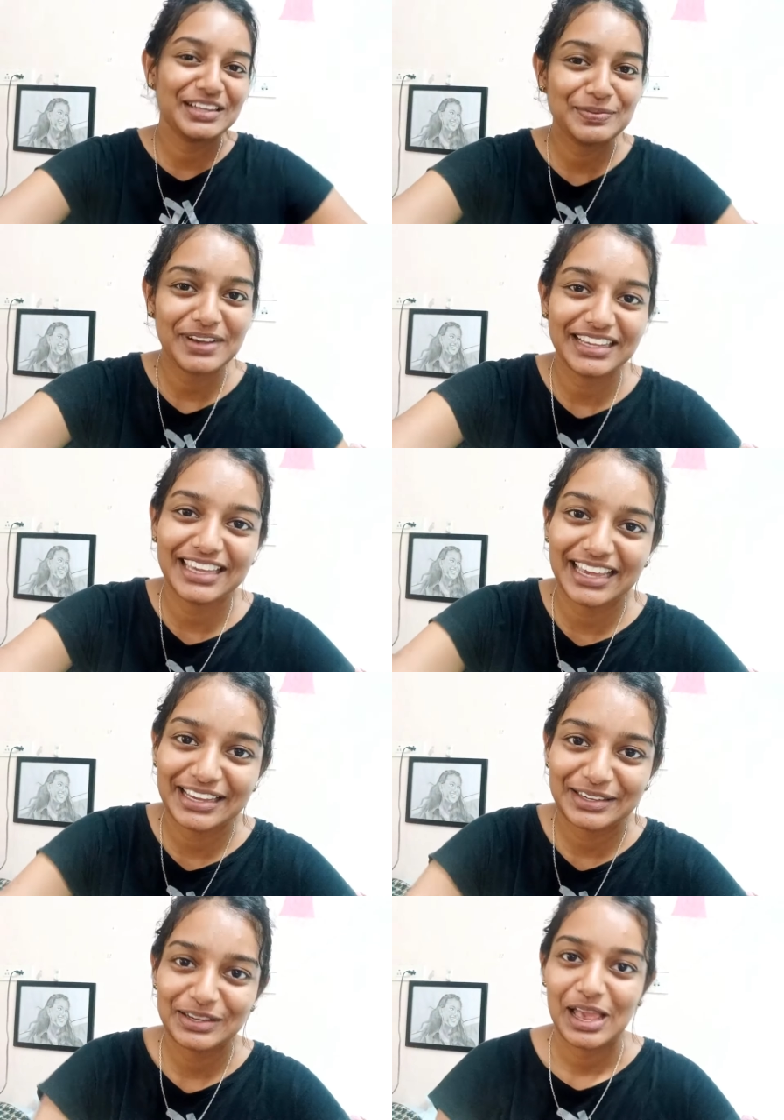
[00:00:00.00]
again
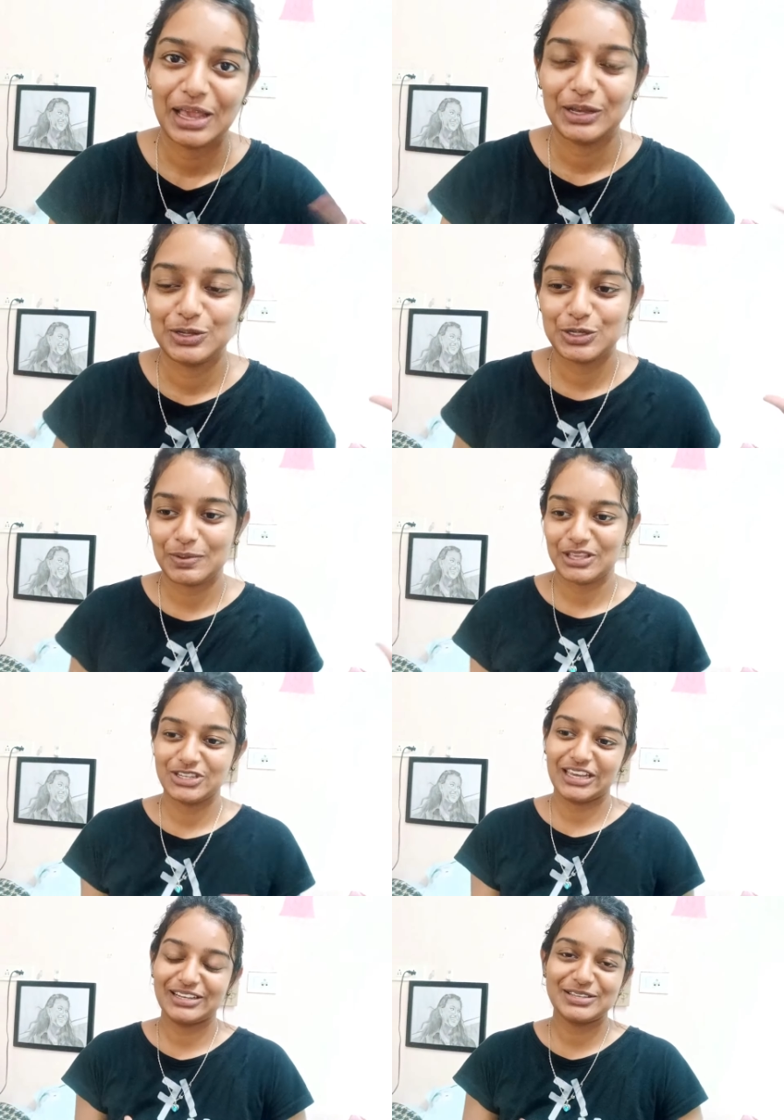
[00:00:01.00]
to my
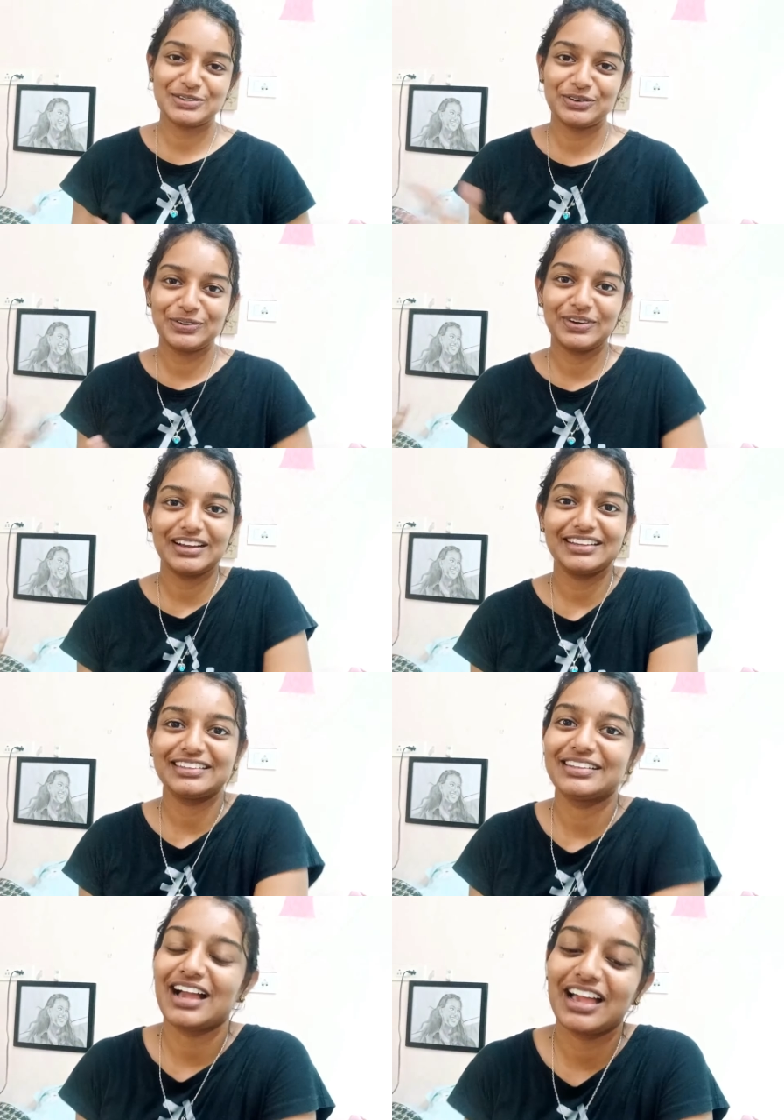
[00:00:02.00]
channel. So
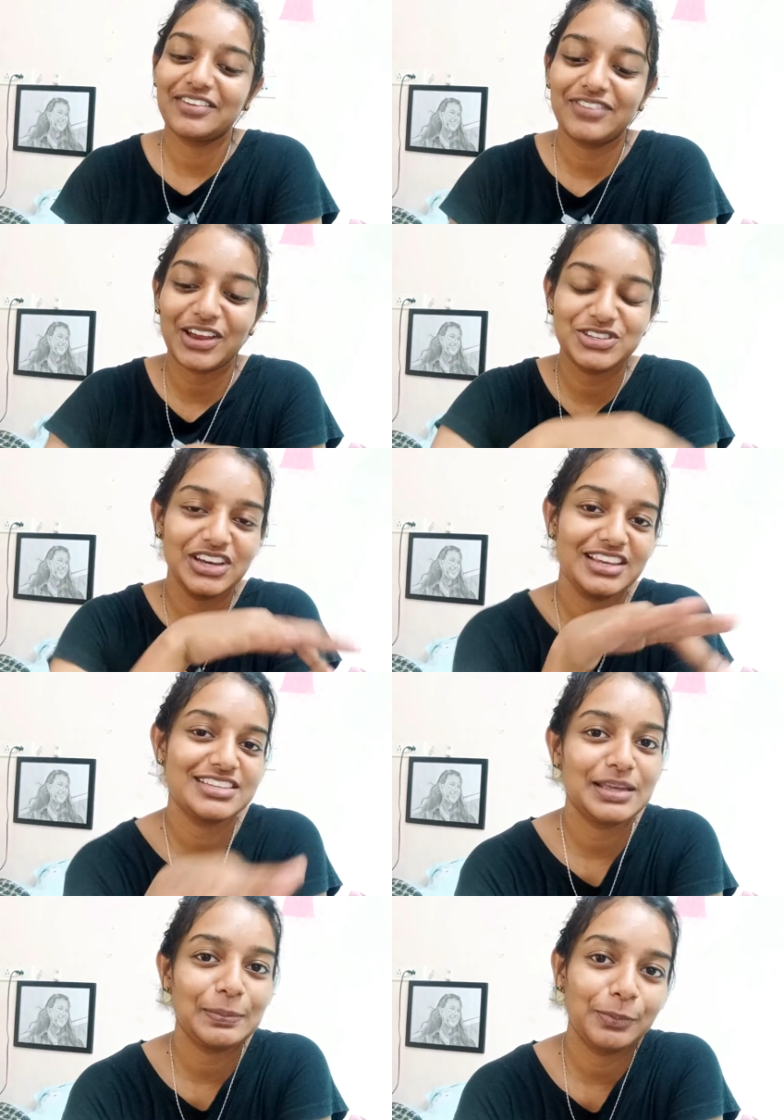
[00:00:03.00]
I have actually recently
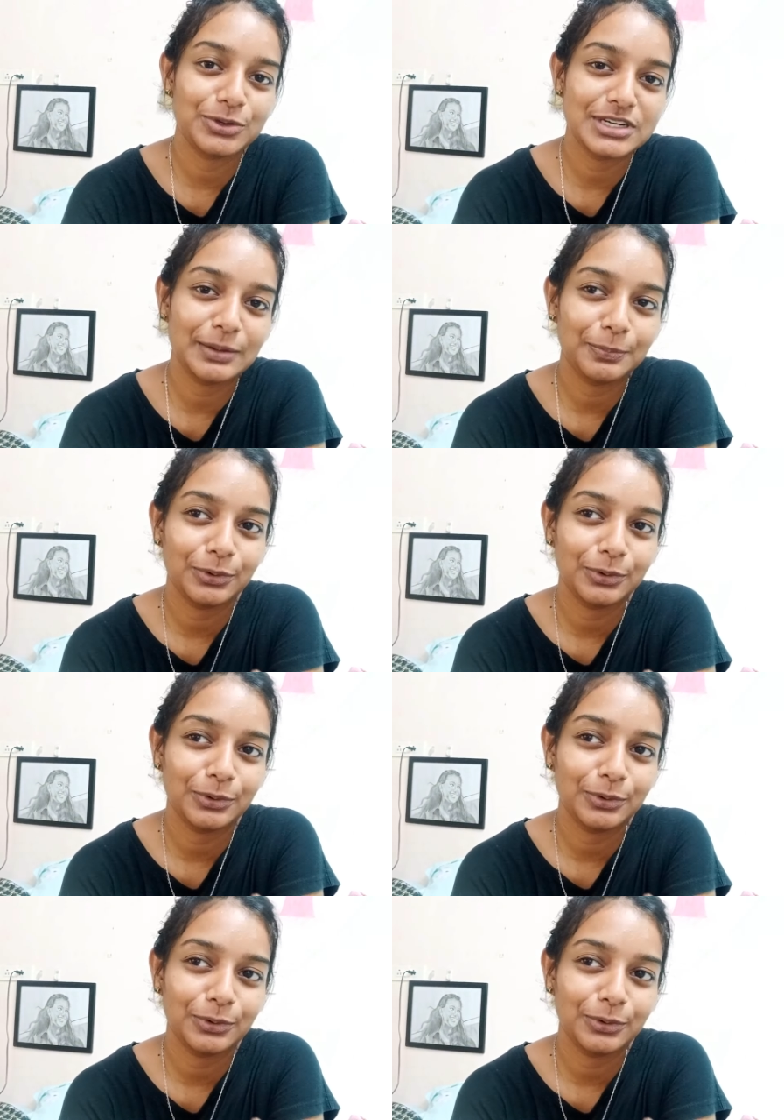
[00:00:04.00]
posted a poll